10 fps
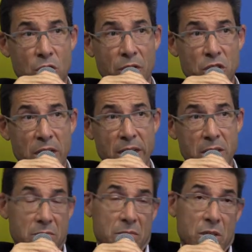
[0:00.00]
It's on the
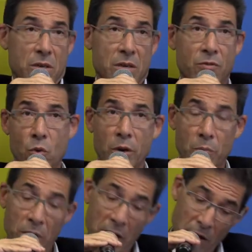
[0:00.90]
chat. So if you
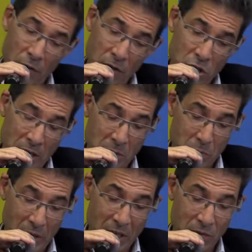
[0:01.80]
want to put anything on the chat,
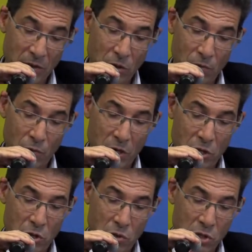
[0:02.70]
please feel
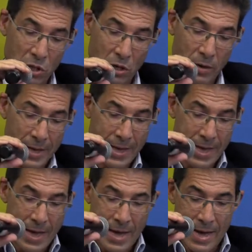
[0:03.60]
free to do so.
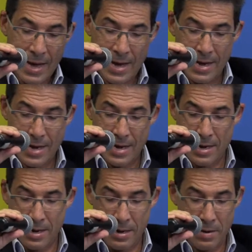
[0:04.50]

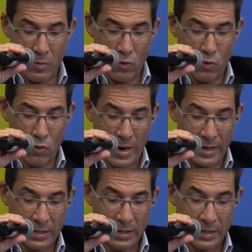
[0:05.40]

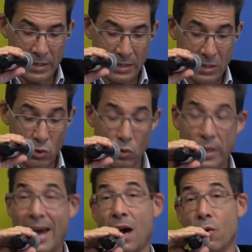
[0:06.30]
Right.
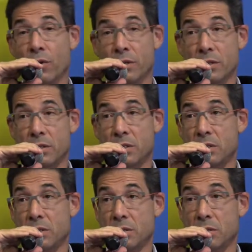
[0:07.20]
School
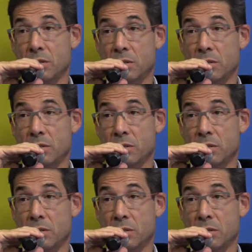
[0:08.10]
hours.